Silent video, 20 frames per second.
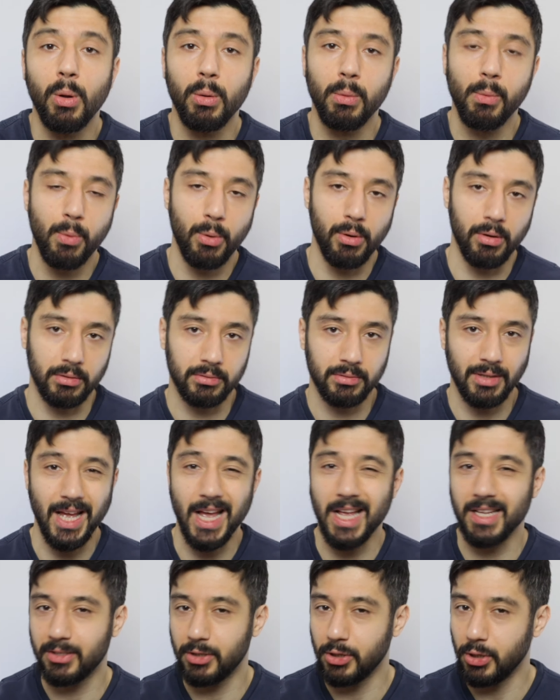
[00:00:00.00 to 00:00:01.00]
whole world,
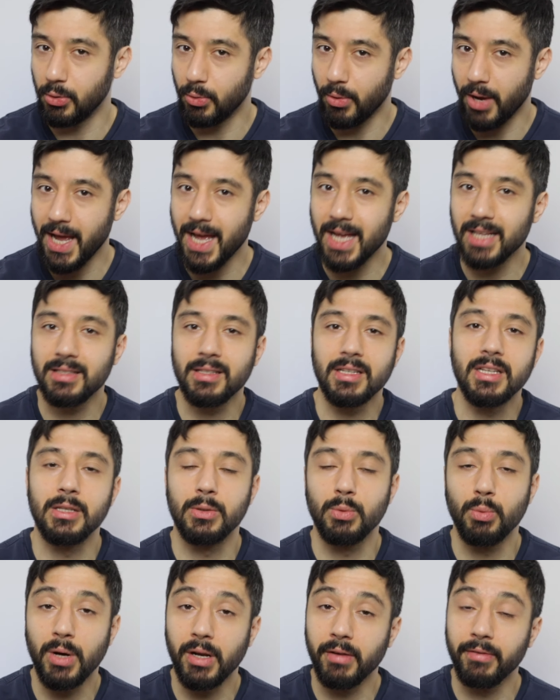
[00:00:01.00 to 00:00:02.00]
as U S
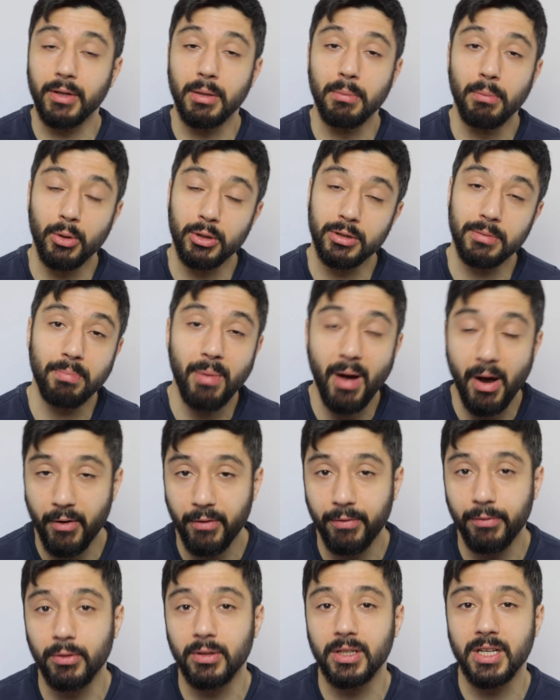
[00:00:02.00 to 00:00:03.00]
is one of the most
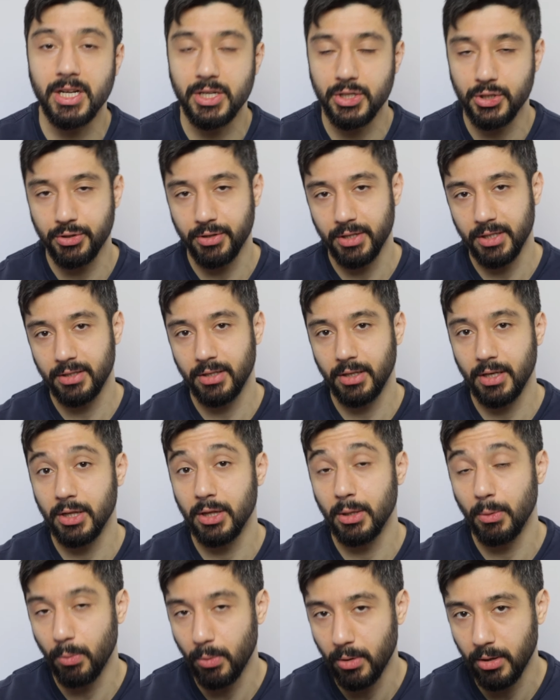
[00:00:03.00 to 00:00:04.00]
powerful countries
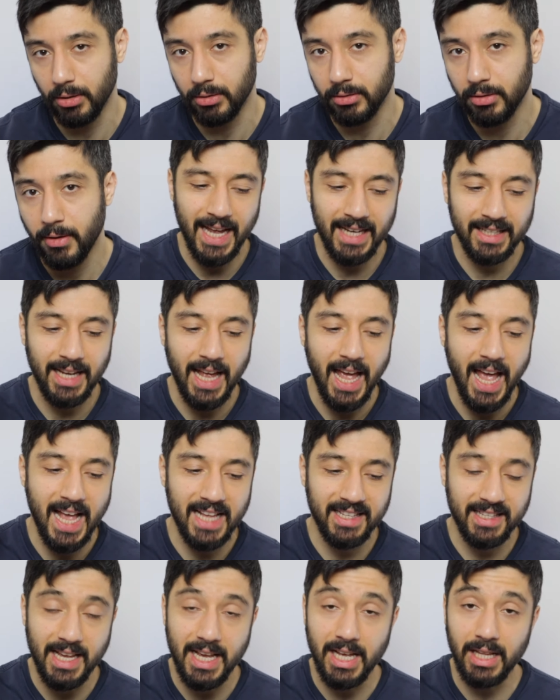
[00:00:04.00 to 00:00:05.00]
in the world and
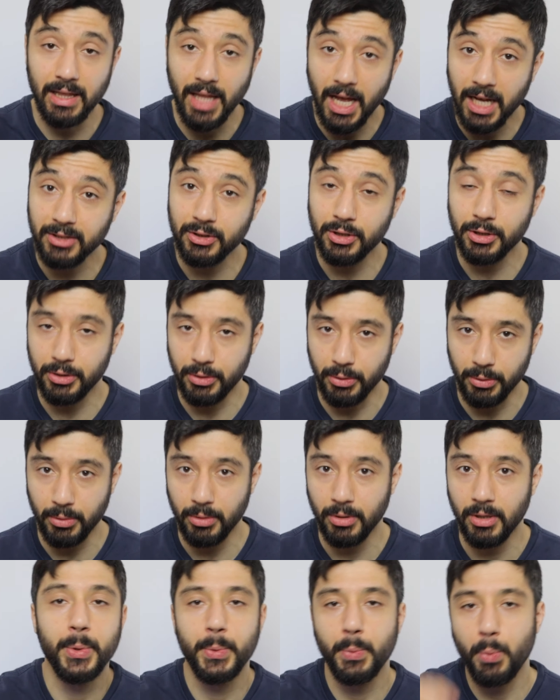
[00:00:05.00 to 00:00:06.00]
has a lot to
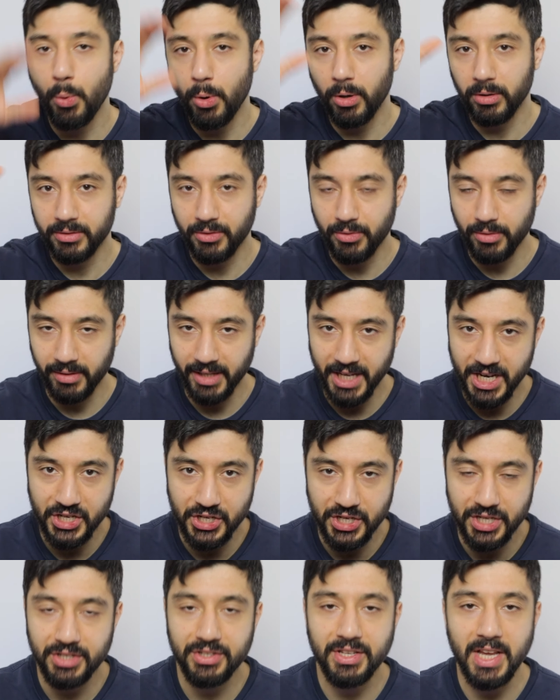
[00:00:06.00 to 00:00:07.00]
do with world
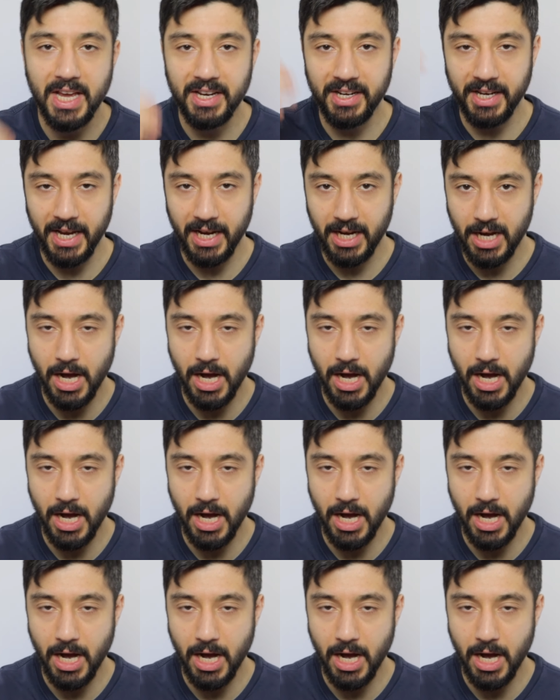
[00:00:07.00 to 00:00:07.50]
relations and